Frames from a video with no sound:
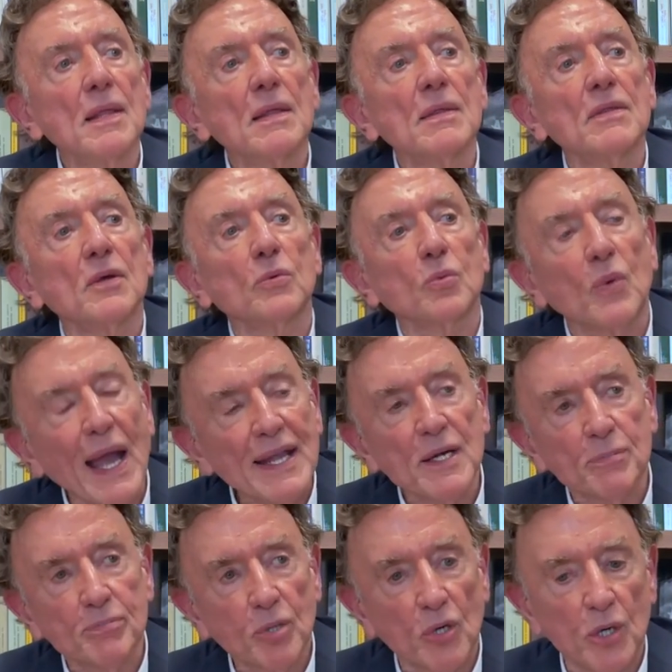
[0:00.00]
The right
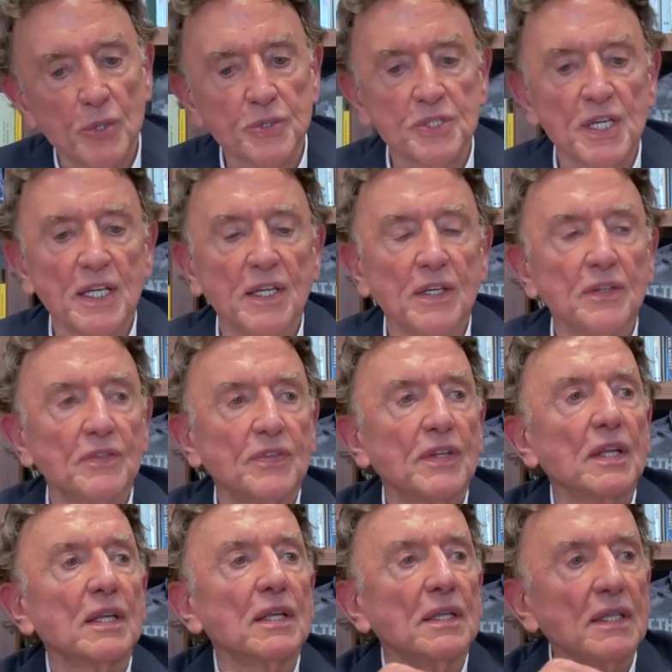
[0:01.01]
approach is
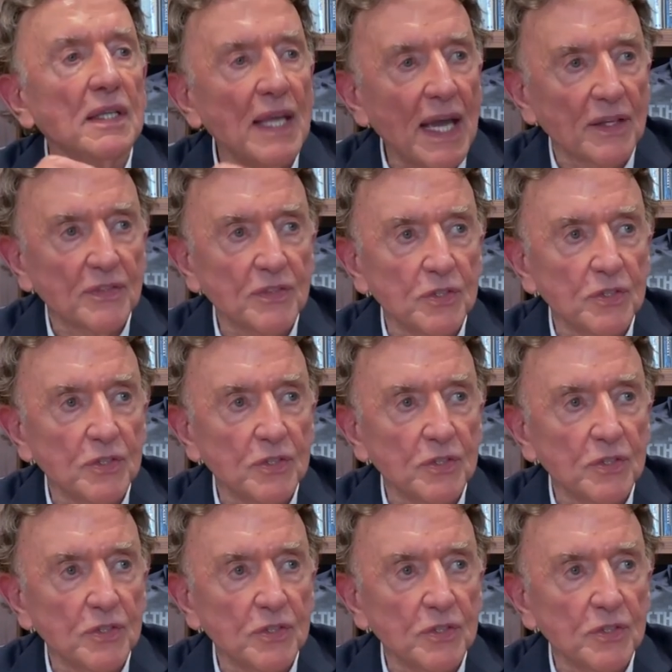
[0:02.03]
yes,